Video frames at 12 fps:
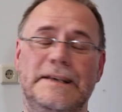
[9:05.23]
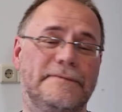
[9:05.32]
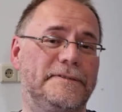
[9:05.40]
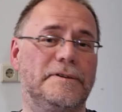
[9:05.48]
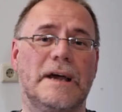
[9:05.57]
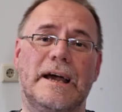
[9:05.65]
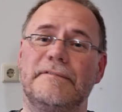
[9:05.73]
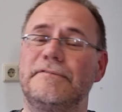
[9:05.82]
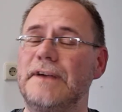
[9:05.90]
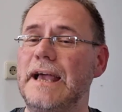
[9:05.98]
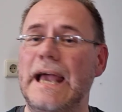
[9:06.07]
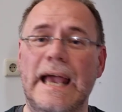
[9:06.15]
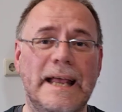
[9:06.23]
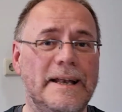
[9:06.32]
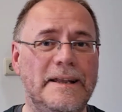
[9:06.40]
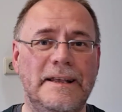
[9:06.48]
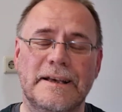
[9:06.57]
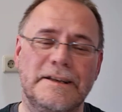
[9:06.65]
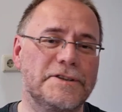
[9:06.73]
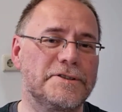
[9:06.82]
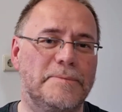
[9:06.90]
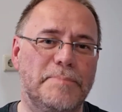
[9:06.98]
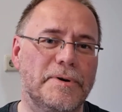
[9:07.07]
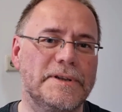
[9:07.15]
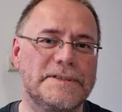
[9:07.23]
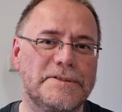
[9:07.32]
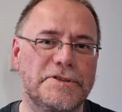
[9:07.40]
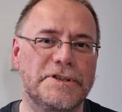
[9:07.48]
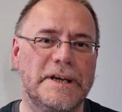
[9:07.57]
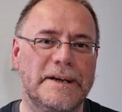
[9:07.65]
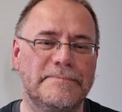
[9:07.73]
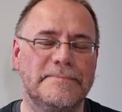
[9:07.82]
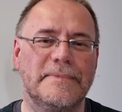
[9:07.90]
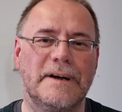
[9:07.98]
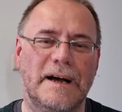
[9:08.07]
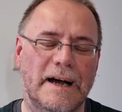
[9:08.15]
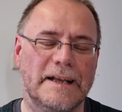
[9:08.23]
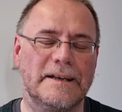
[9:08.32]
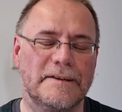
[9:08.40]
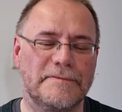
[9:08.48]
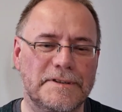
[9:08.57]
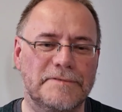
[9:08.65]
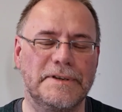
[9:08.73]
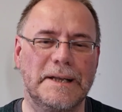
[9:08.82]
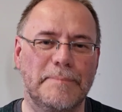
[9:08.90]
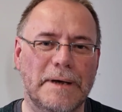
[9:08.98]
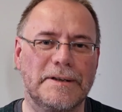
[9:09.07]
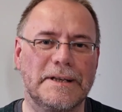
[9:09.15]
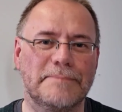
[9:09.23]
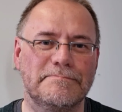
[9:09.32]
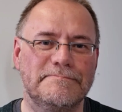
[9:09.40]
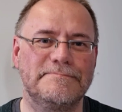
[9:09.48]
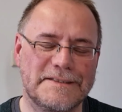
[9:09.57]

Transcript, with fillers: if you have any additional points to share, I'd love to read about them.